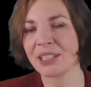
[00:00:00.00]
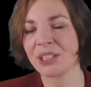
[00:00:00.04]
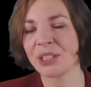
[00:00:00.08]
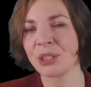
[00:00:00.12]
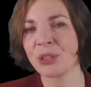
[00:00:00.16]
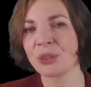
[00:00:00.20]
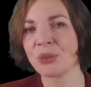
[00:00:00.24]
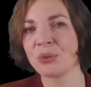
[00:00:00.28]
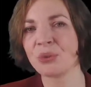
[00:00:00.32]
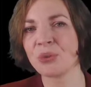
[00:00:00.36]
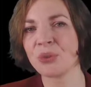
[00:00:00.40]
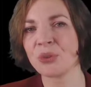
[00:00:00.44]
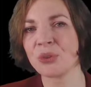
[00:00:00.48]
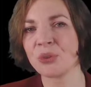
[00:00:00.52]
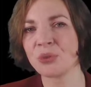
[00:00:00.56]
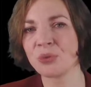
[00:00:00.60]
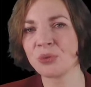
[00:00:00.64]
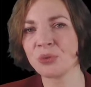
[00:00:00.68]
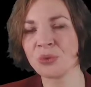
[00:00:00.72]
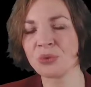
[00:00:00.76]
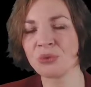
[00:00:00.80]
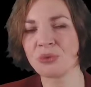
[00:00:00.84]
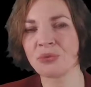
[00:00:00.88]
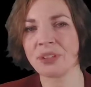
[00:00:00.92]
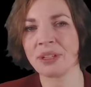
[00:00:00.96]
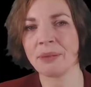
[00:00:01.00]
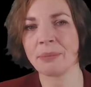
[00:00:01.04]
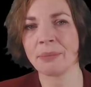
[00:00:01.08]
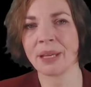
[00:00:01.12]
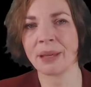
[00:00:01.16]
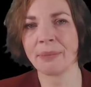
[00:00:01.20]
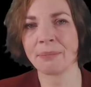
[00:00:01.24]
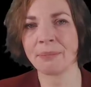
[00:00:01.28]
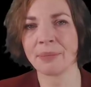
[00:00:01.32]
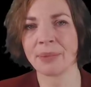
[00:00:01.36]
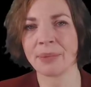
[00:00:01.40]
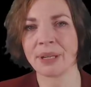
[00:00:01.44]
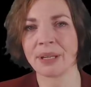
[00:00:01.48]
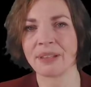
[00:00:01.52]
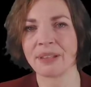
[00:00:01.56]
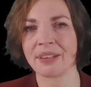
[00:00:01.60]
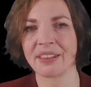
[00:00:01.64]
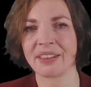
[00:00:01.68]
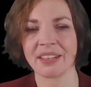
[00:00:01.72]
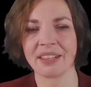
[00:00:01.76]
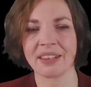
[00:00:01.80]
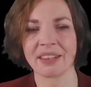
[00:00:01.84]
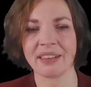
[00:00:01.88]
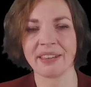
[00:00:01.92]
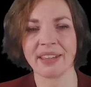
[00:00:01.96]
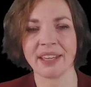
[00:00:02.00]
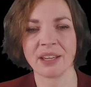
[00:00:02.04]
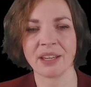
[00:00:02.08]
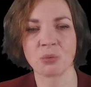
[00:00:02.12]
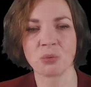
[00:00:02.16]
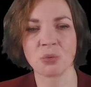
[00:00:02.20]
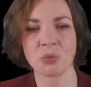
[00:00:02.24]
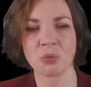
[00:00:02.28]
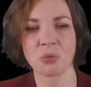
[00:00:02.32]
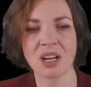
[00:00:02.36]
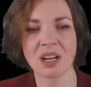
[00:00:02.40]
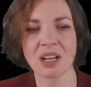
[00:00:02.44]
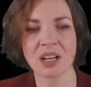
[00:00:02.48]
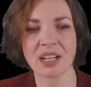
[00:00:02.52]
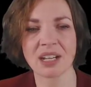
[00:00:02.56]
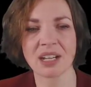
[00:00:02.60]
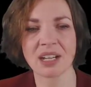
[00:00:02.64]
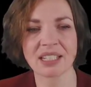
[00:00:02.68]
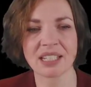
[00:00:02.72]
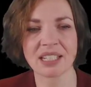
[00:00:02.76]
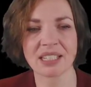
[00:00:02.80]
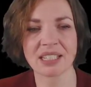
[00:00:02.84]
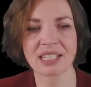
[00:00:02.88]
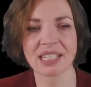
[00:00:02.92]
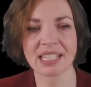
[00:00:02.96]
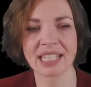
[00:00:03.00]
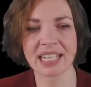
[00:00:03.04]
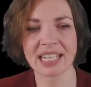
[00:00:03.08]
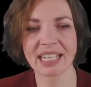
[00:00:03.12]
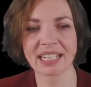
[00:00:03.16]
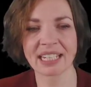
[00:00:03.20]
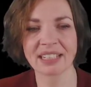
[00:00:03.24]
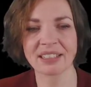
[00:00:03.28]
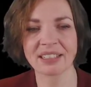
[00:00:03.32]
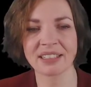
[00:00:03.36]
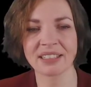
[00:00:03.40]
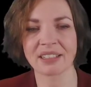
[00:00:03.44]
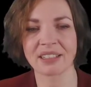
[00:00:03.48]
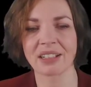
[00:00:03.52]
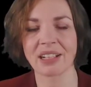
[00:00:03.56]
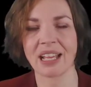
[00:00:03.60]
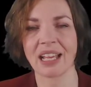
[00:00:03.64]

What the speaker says: you do remember that there was a signal